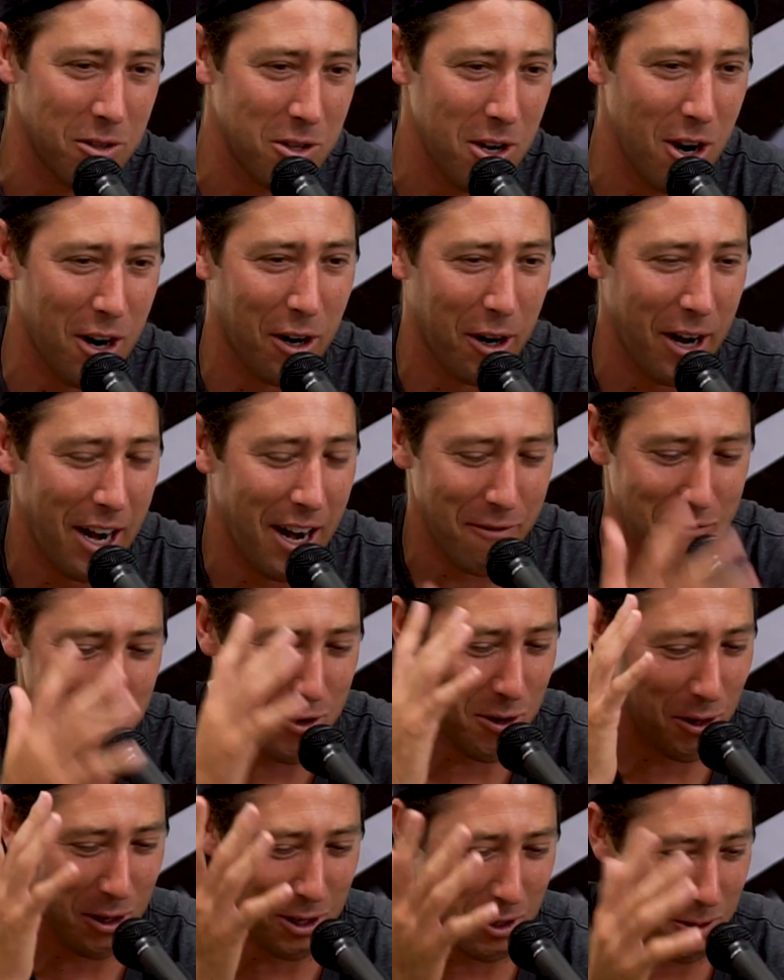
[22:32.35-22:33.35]
was younger, I'd have
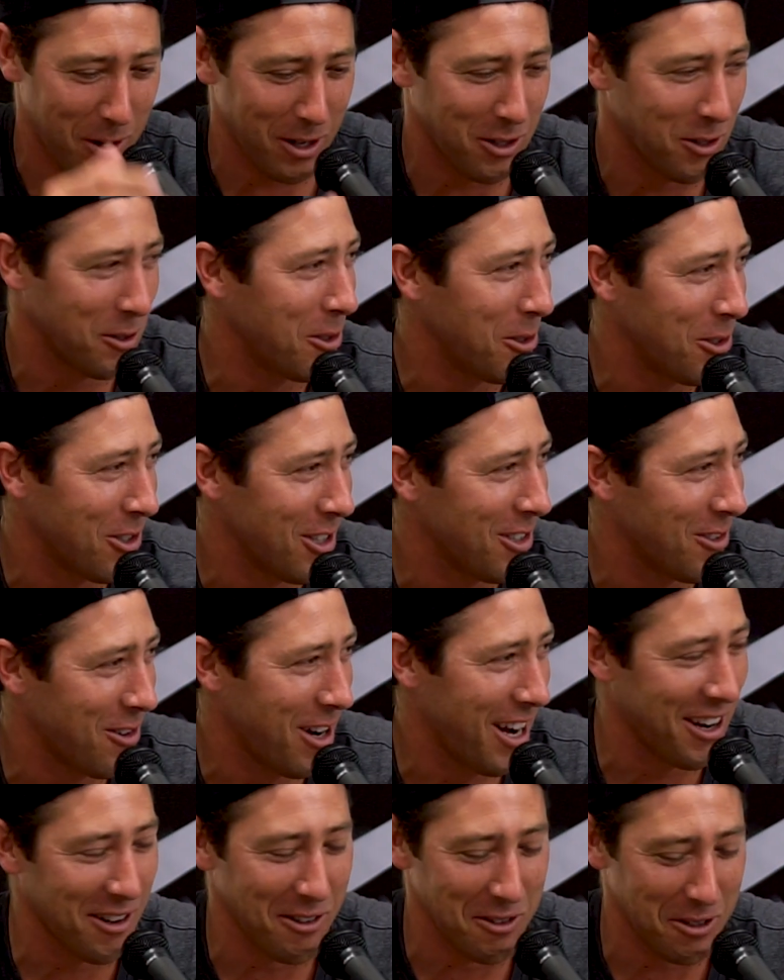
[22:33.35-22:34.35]
New Year's resolutions,
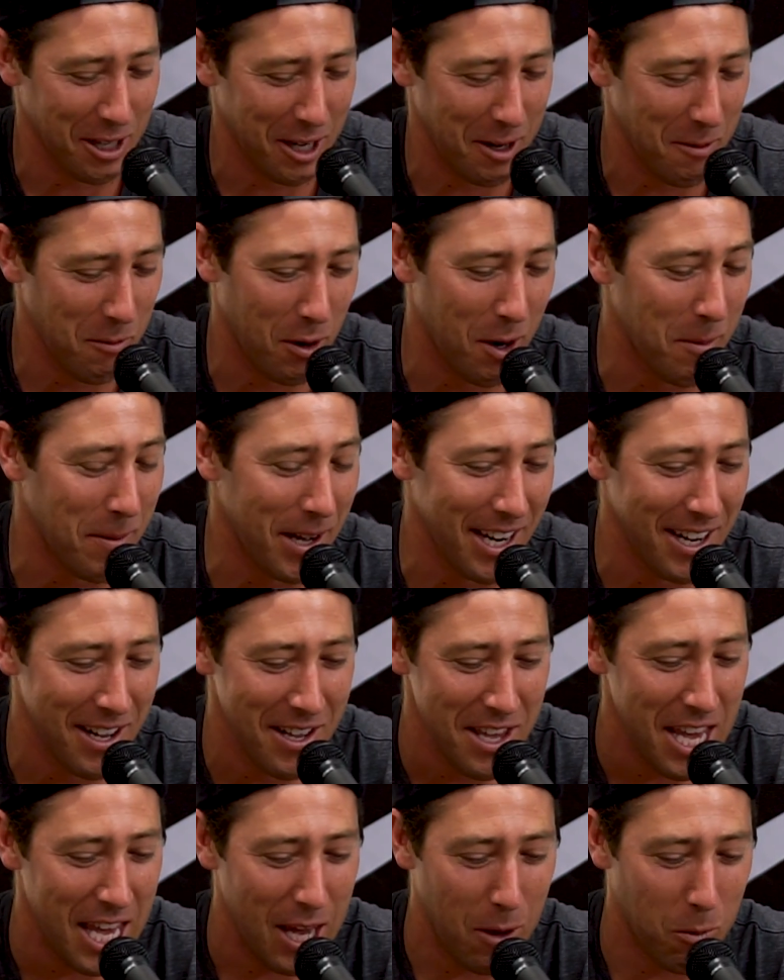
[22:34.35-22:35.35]
right? I don't do that anymore, but
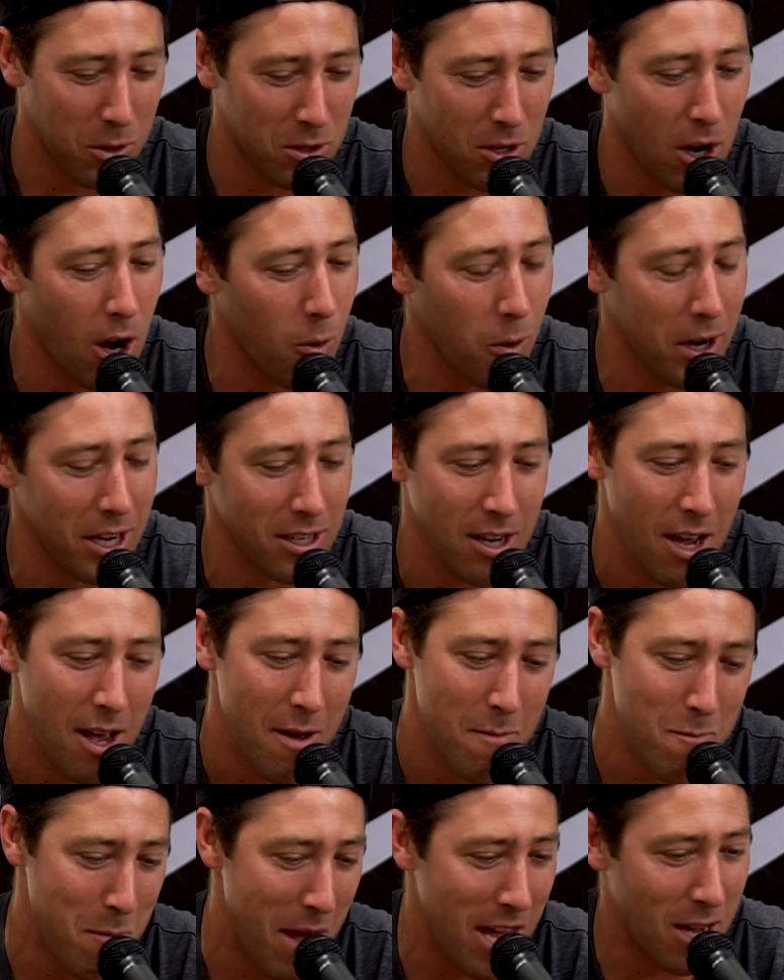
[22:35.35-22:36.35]
it was always
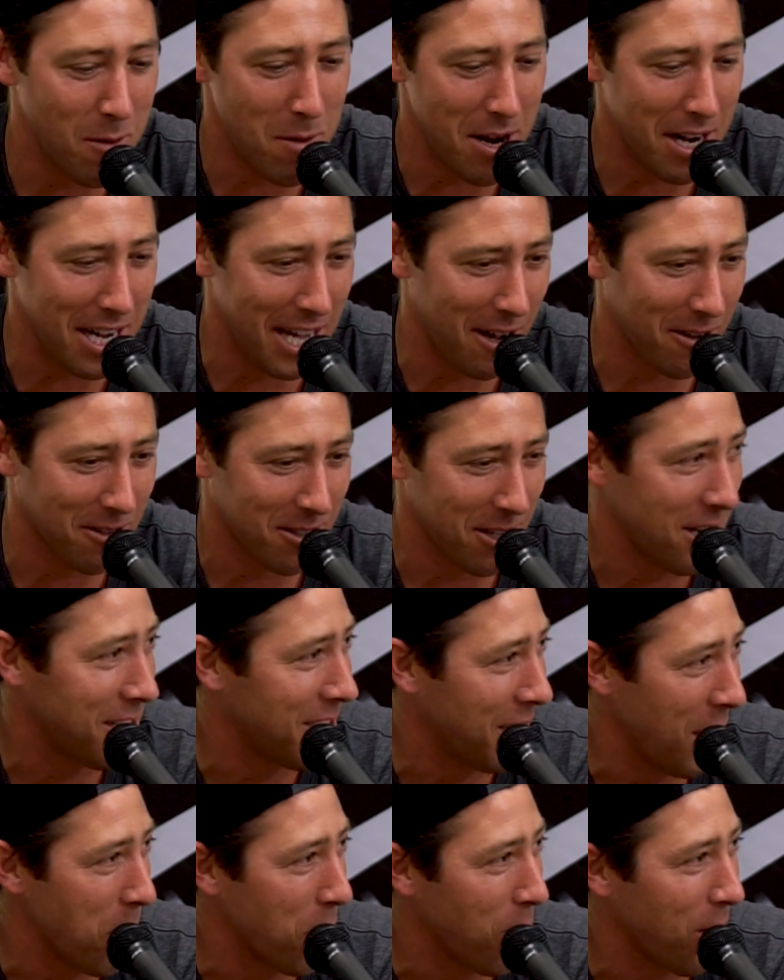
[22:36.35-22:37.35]
make money outside of
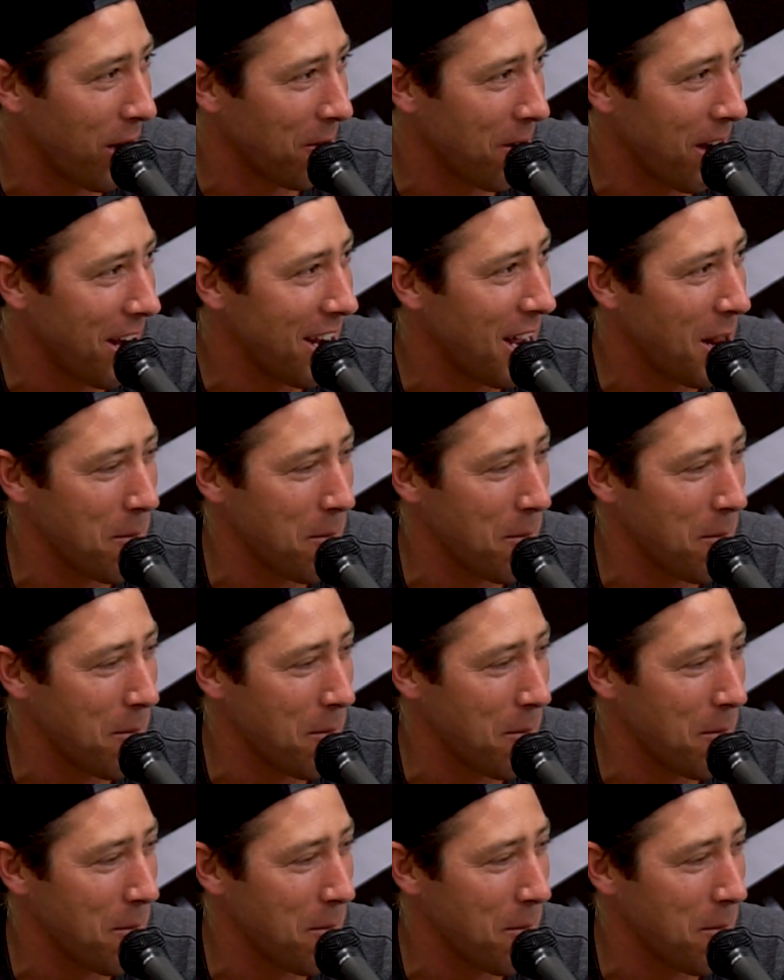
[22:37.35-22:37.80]
skateboarding, right?